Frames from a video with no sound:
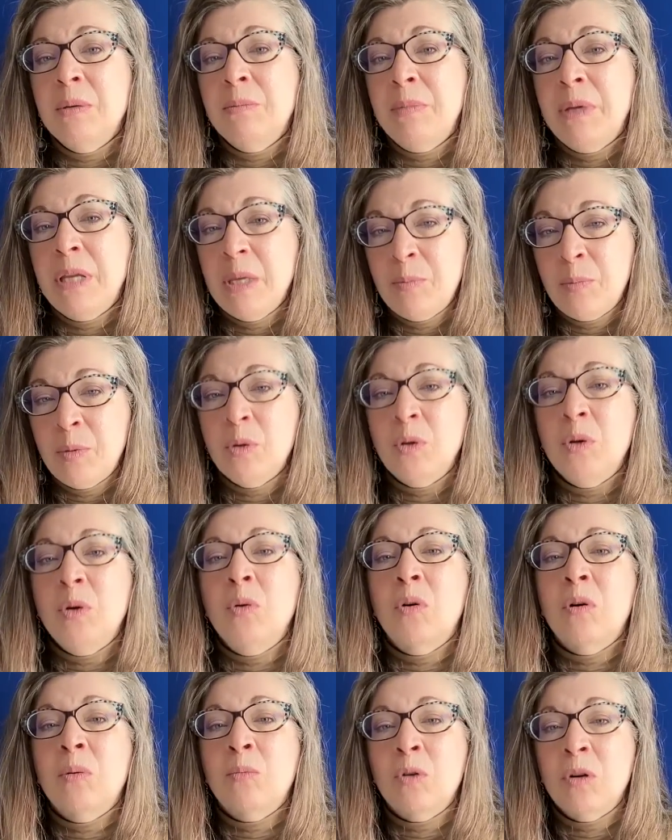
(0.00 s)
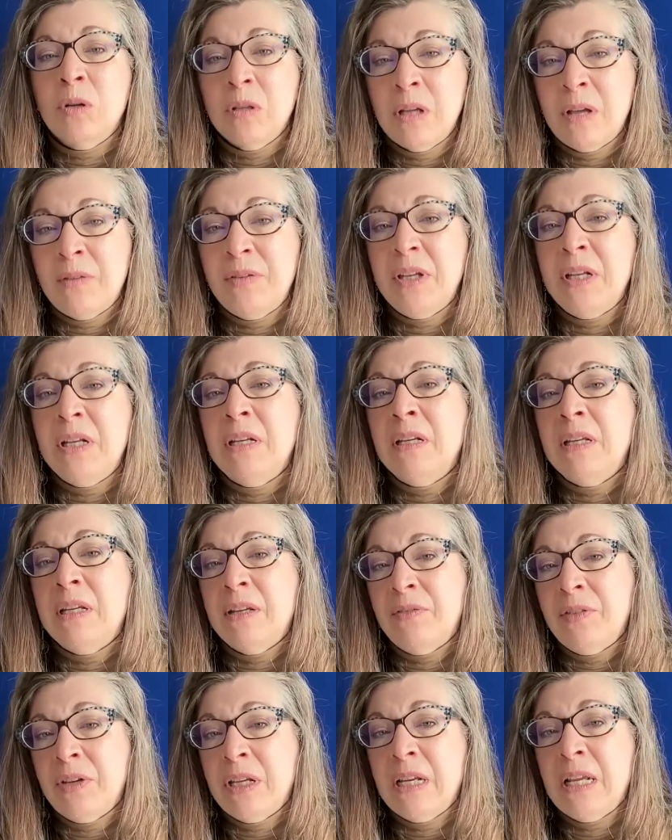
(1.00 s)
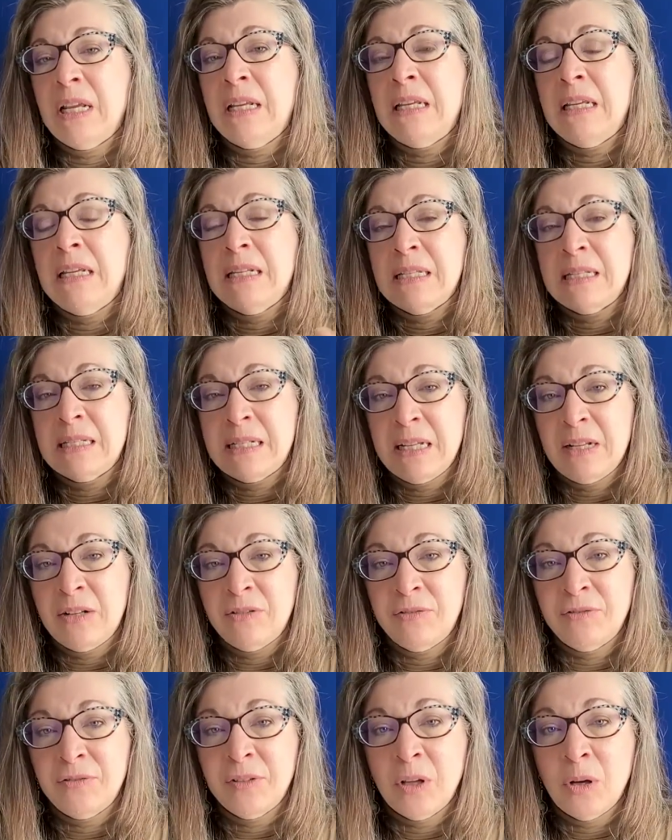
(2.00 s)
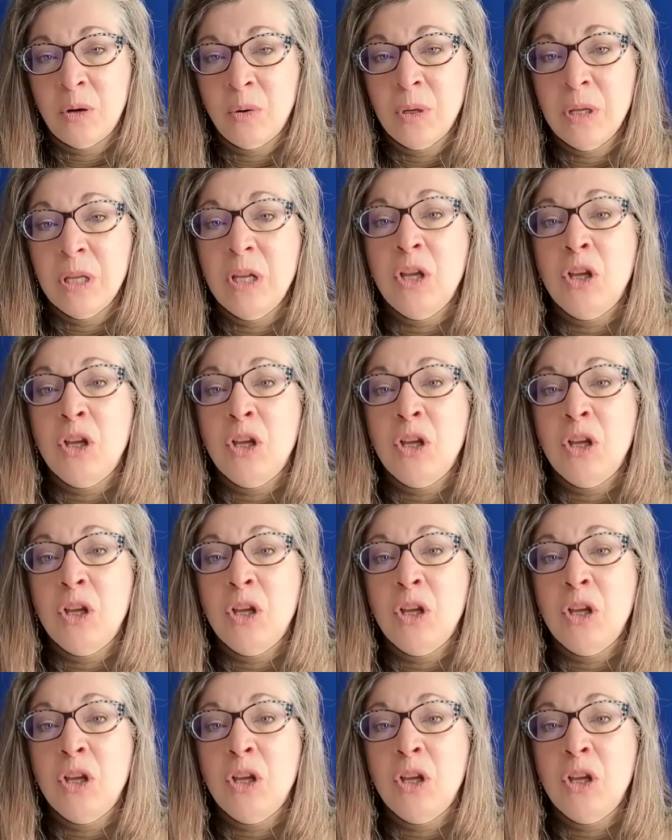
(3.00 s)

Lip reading: people who are more loving and giving and in a state of flow.